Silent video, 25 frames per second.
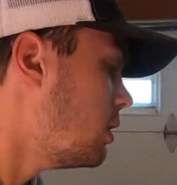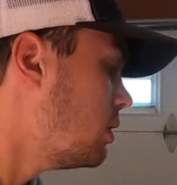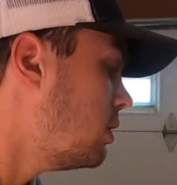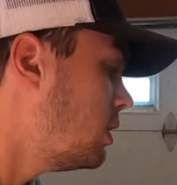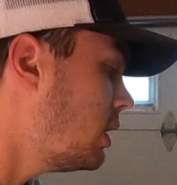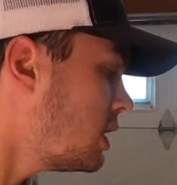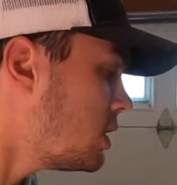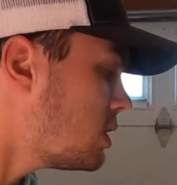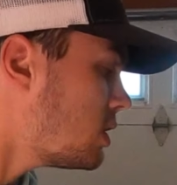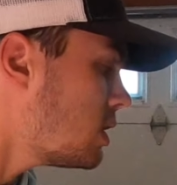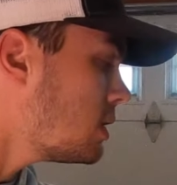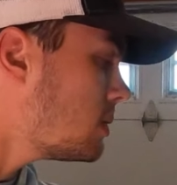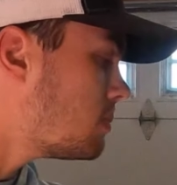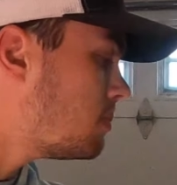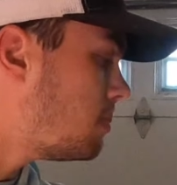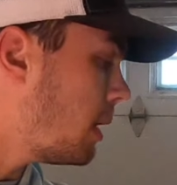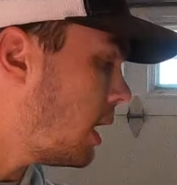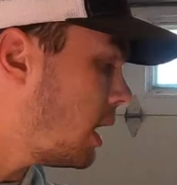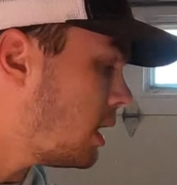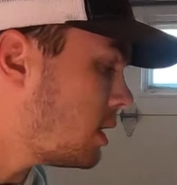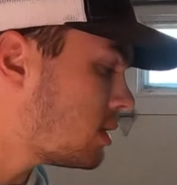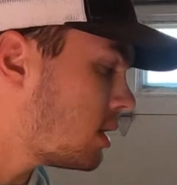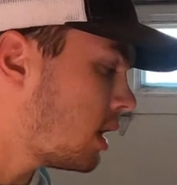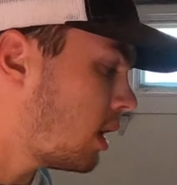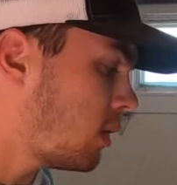This is
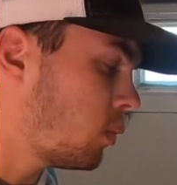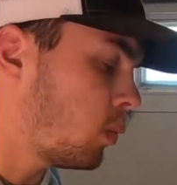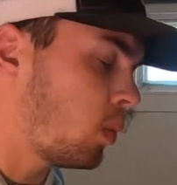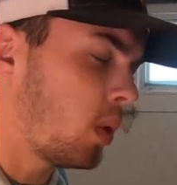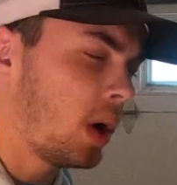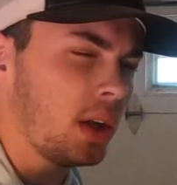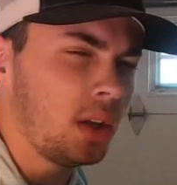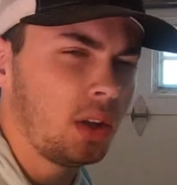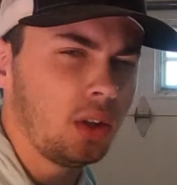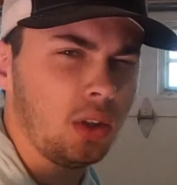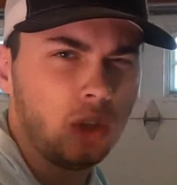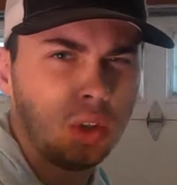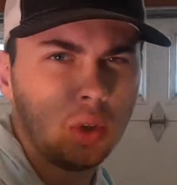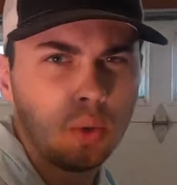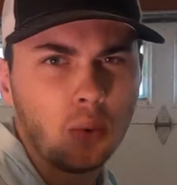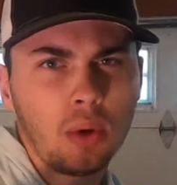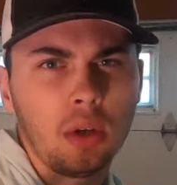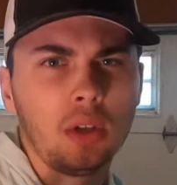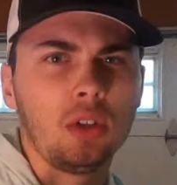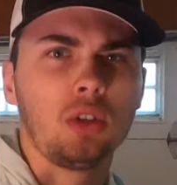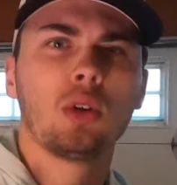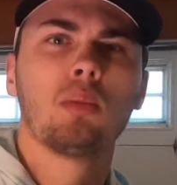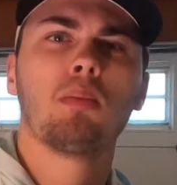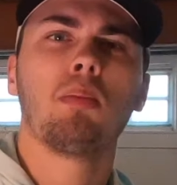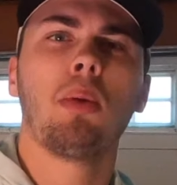based on what you
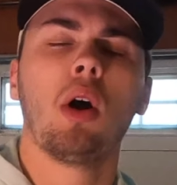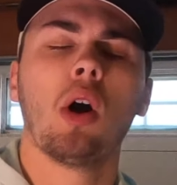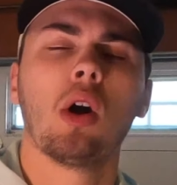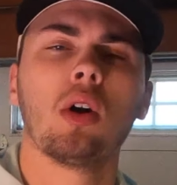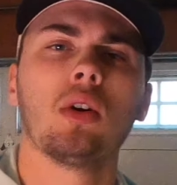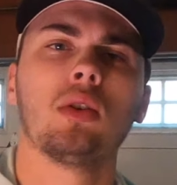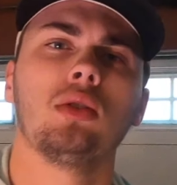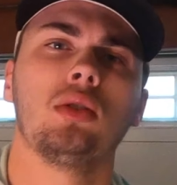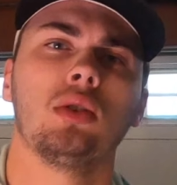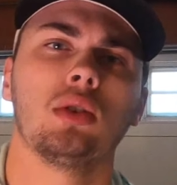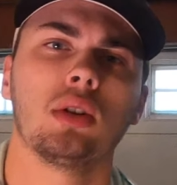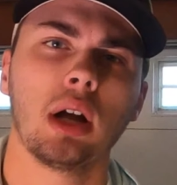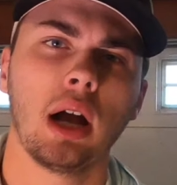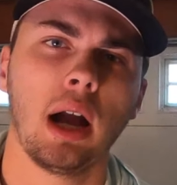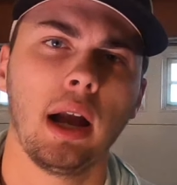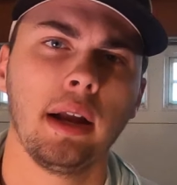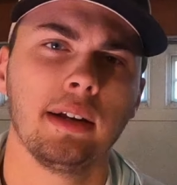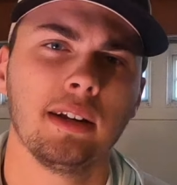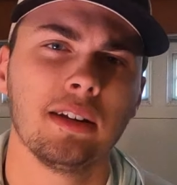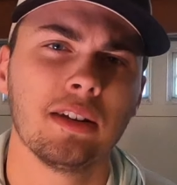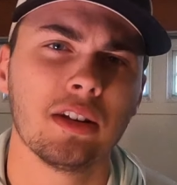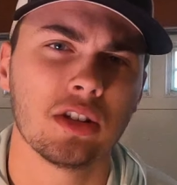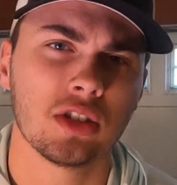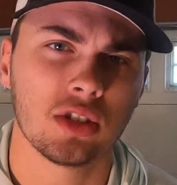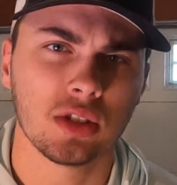and your partner
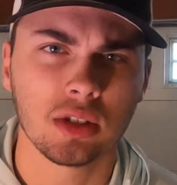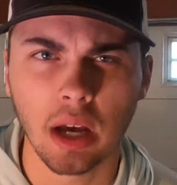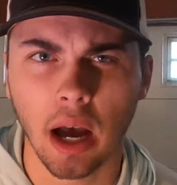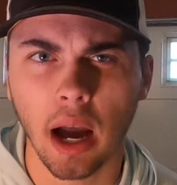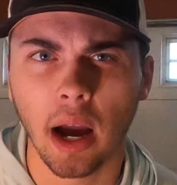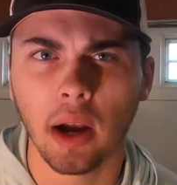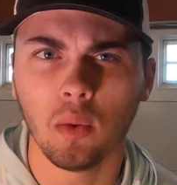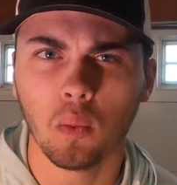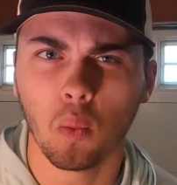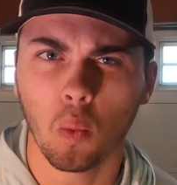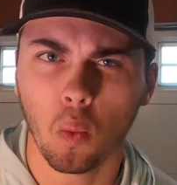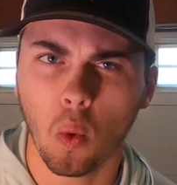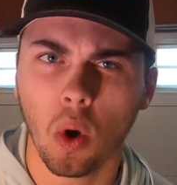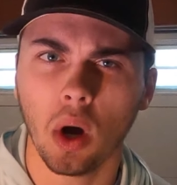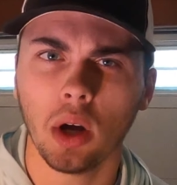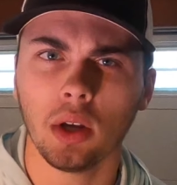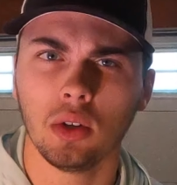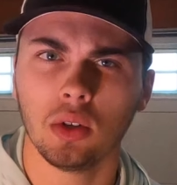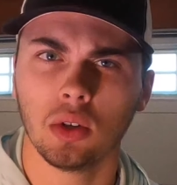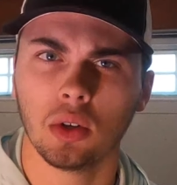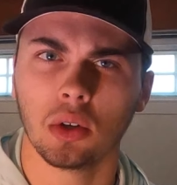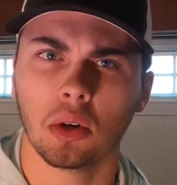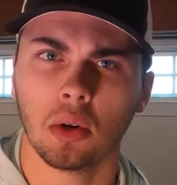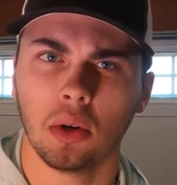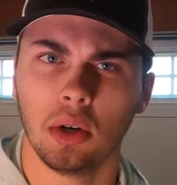kind of decide what
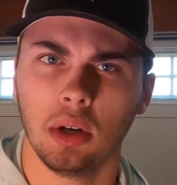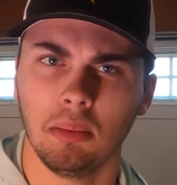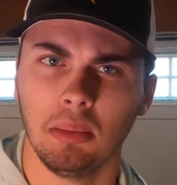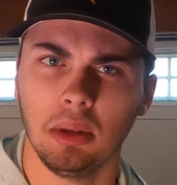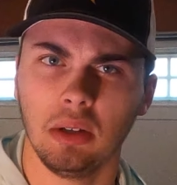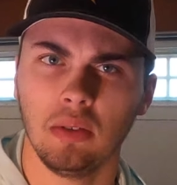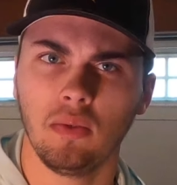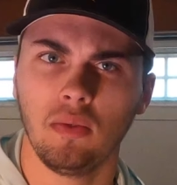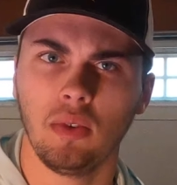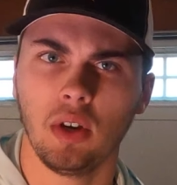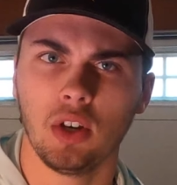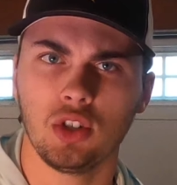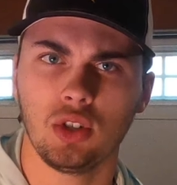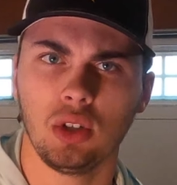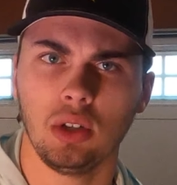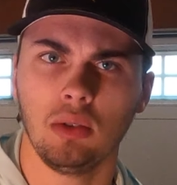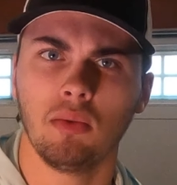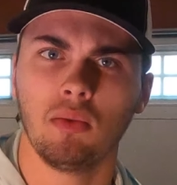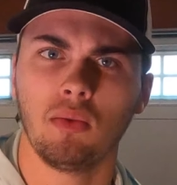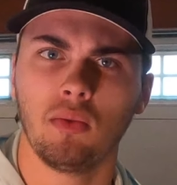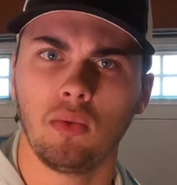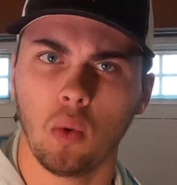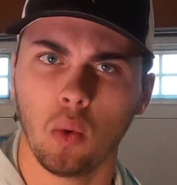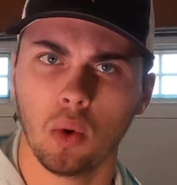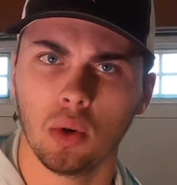you're going to be
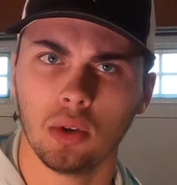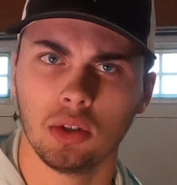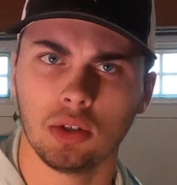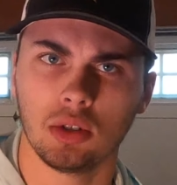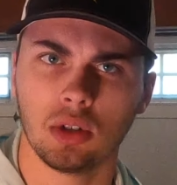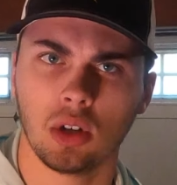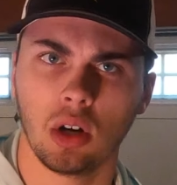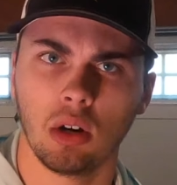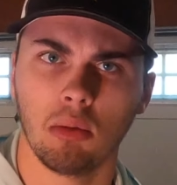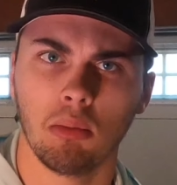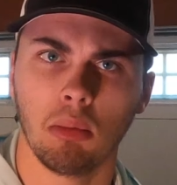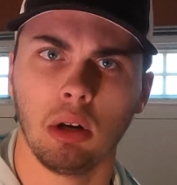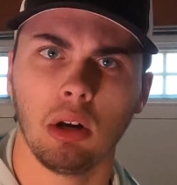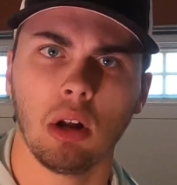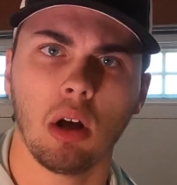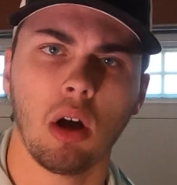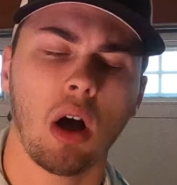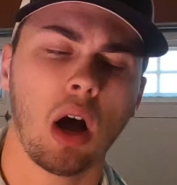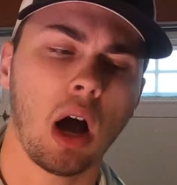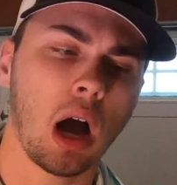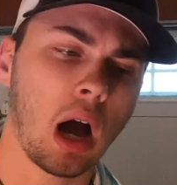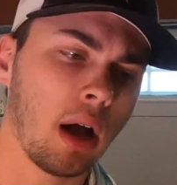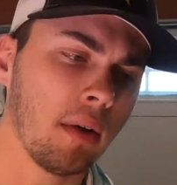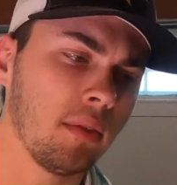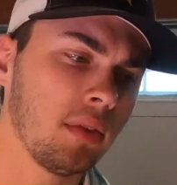fishing for the tournament.
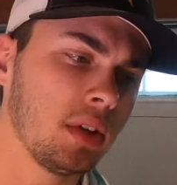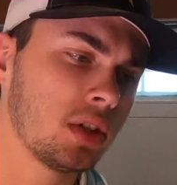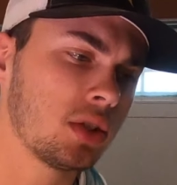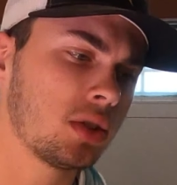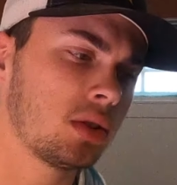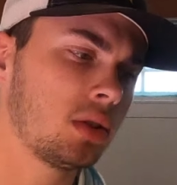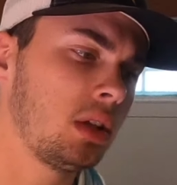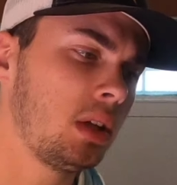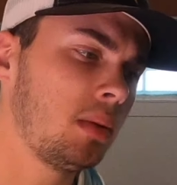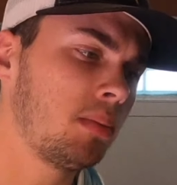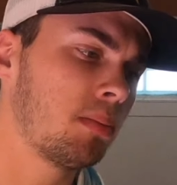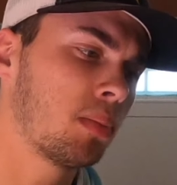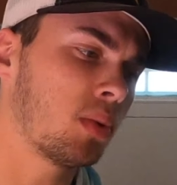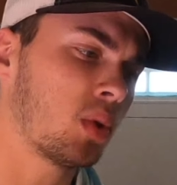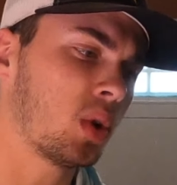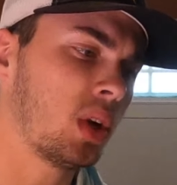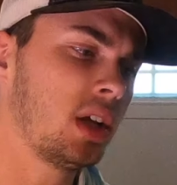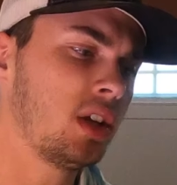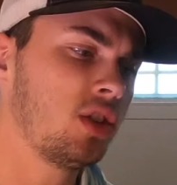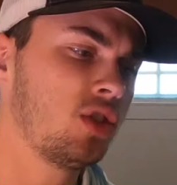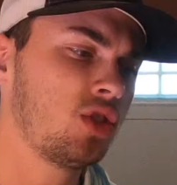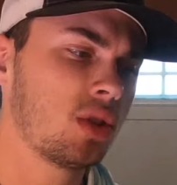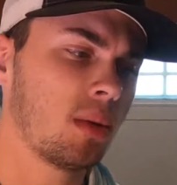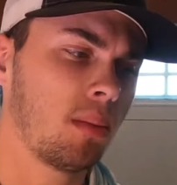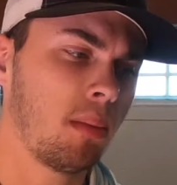Obviously,
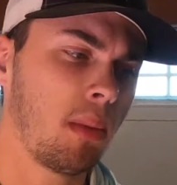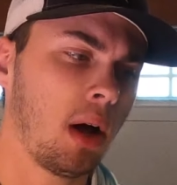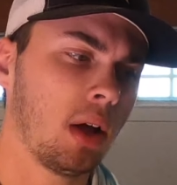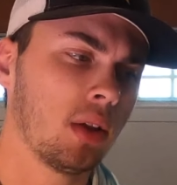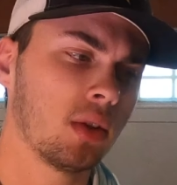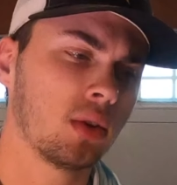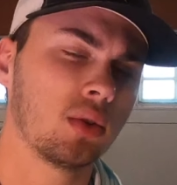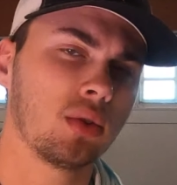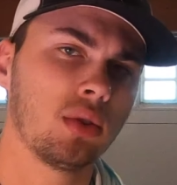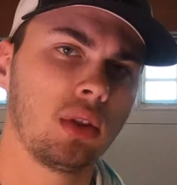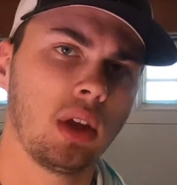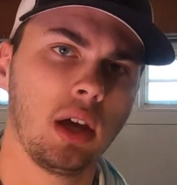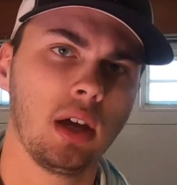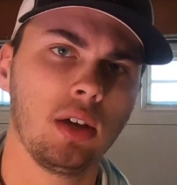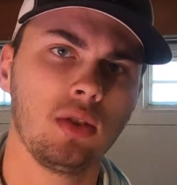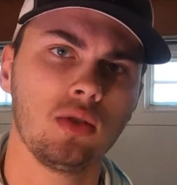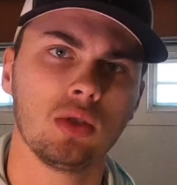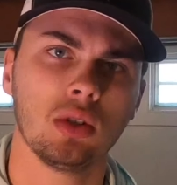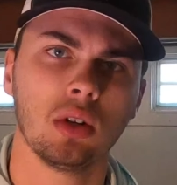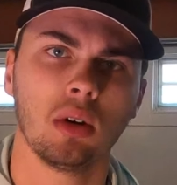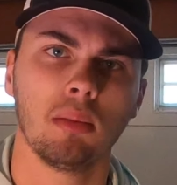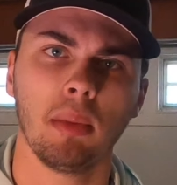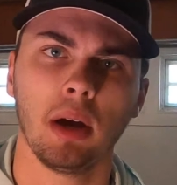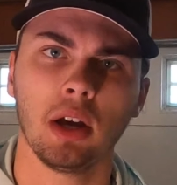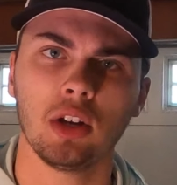bring some other things.
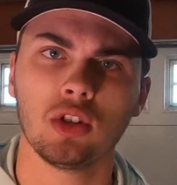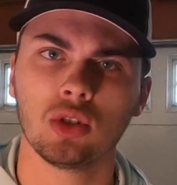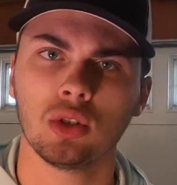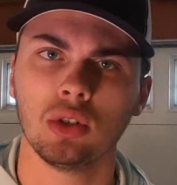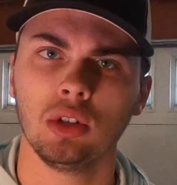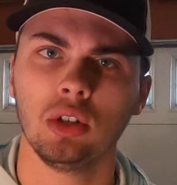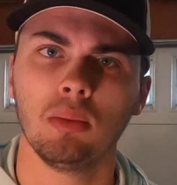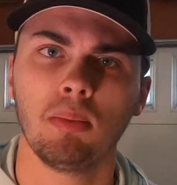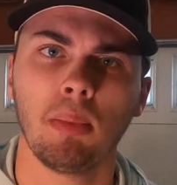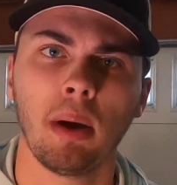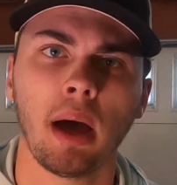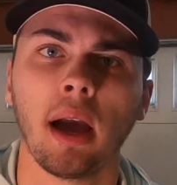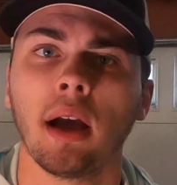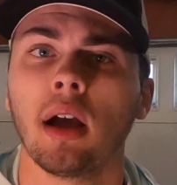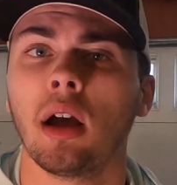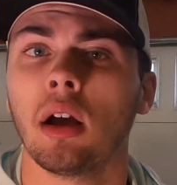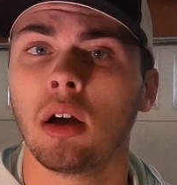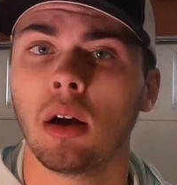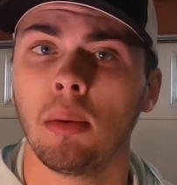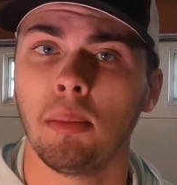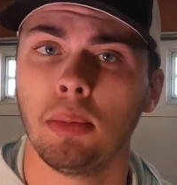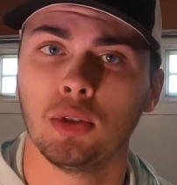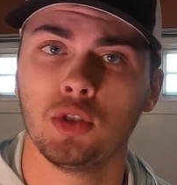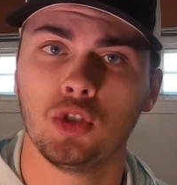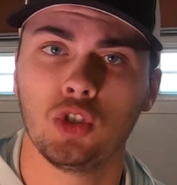You know, make sure you pack
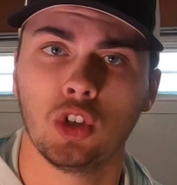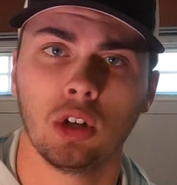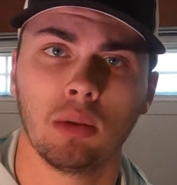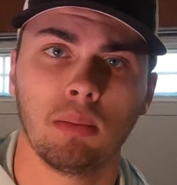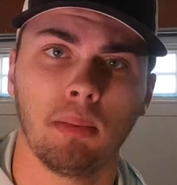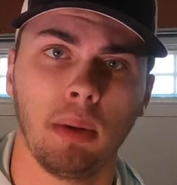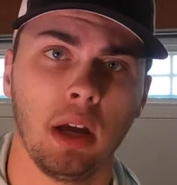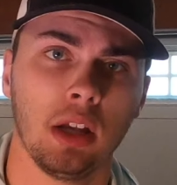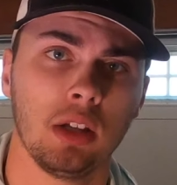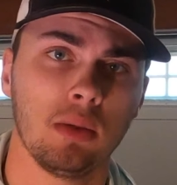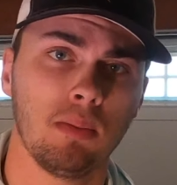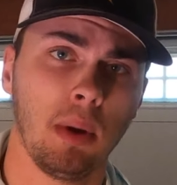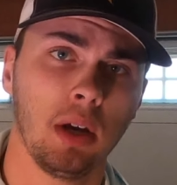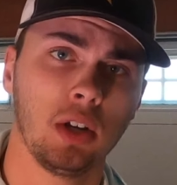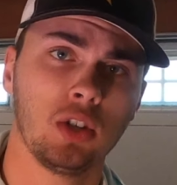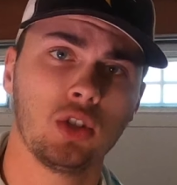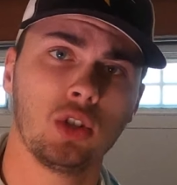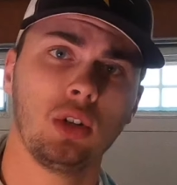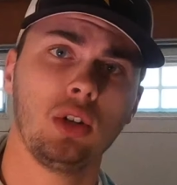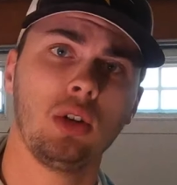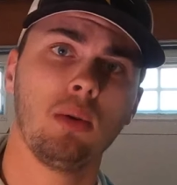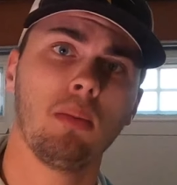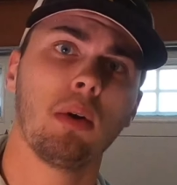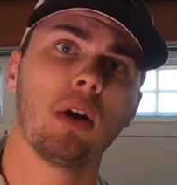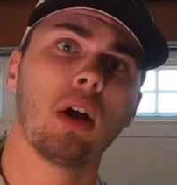a couple jerk baits. Make
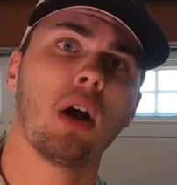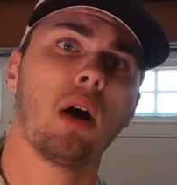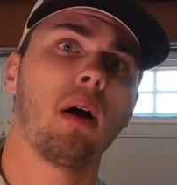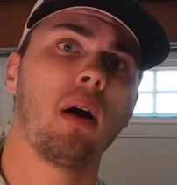sure you